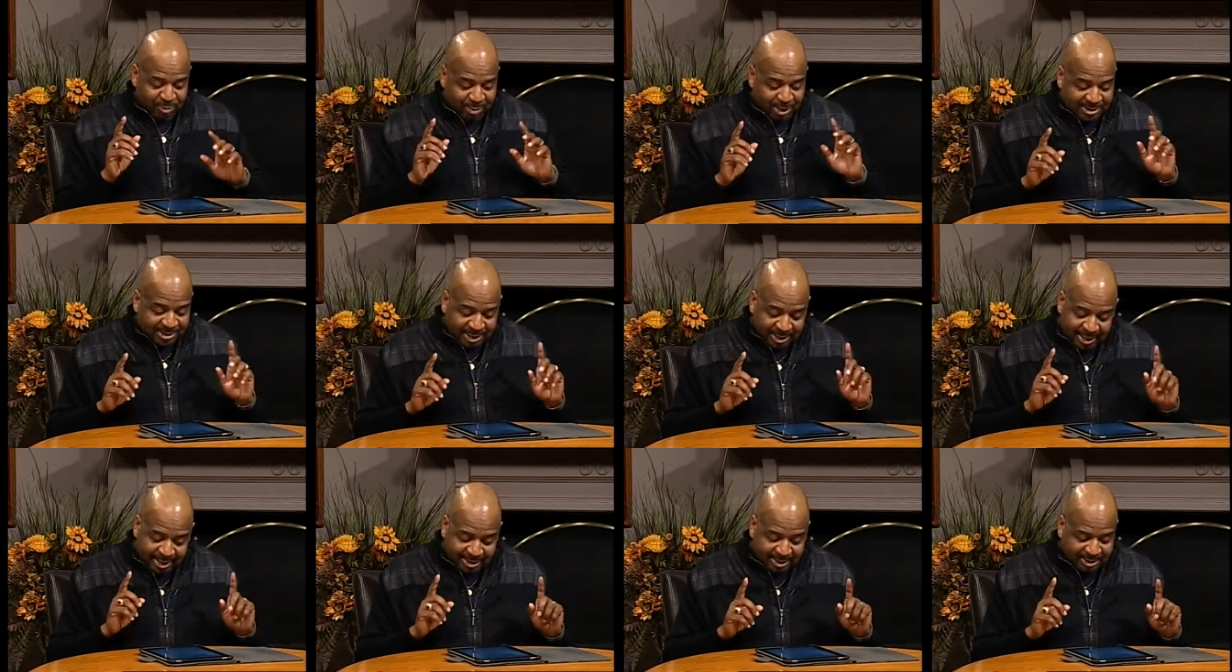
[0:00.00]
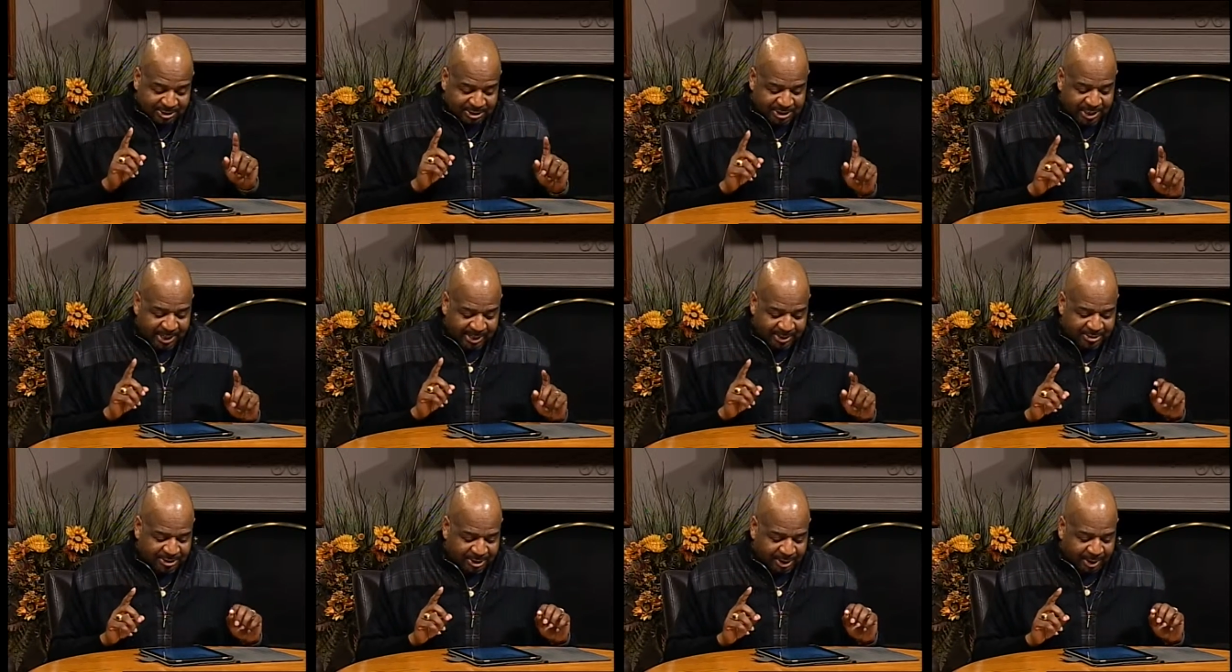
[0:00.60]
Let's mm -hmm. look mm-hmm. at this
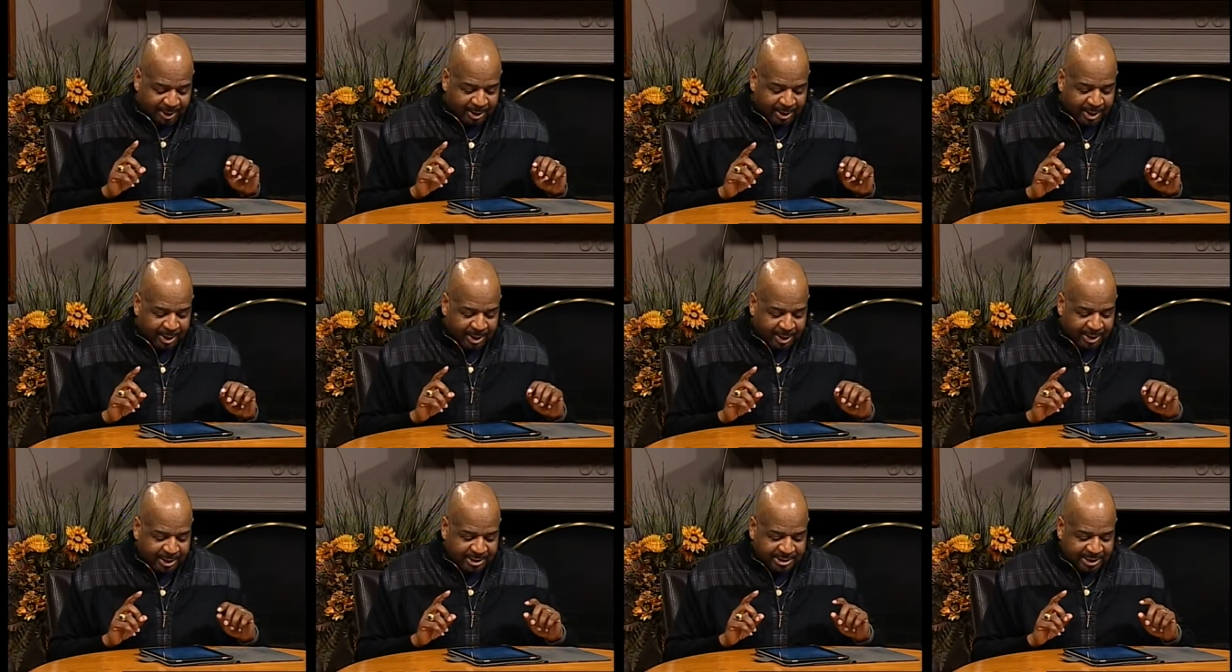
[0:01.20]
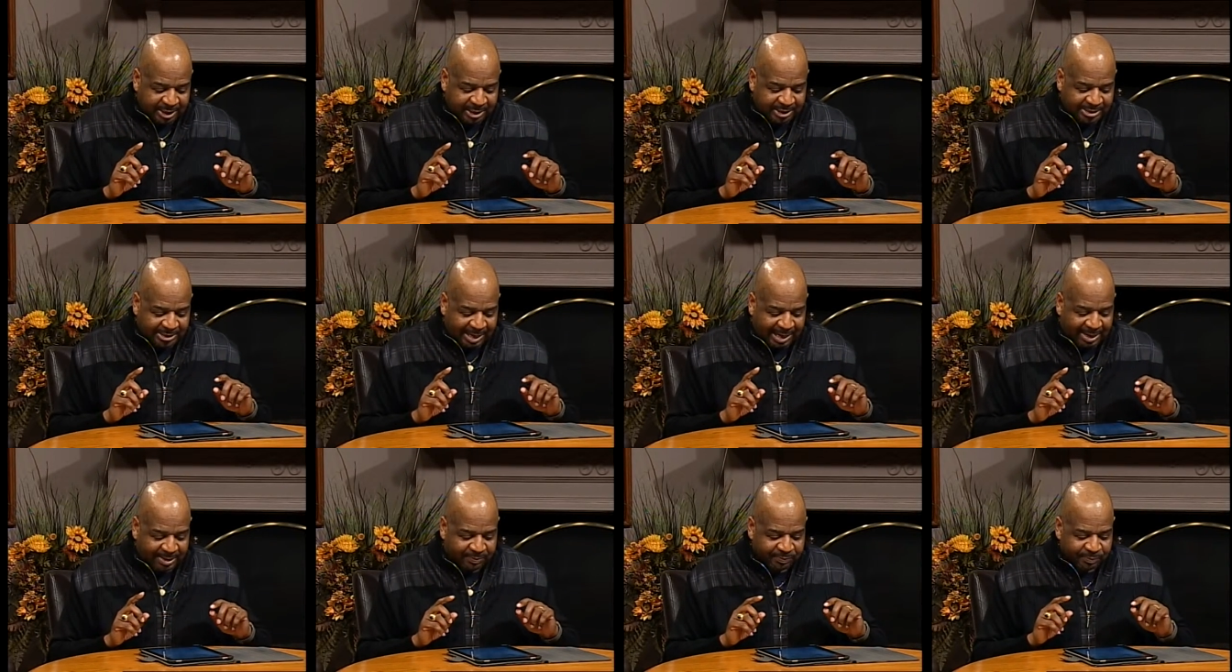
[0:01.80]
text here. He says
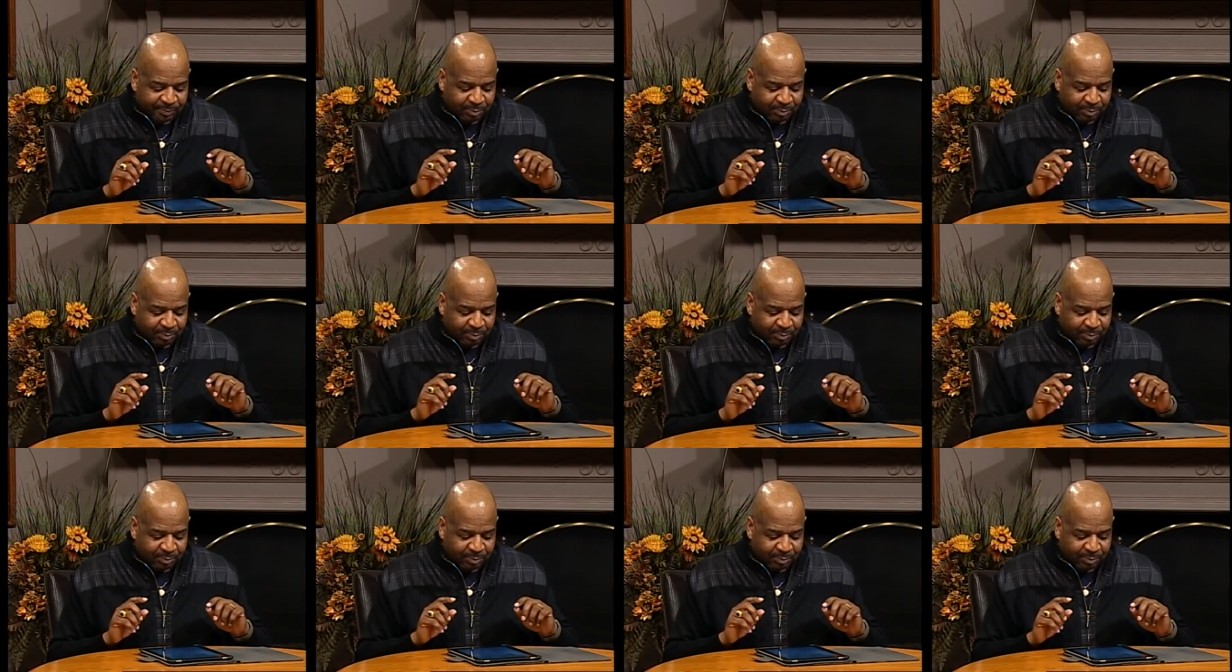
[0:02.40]
now.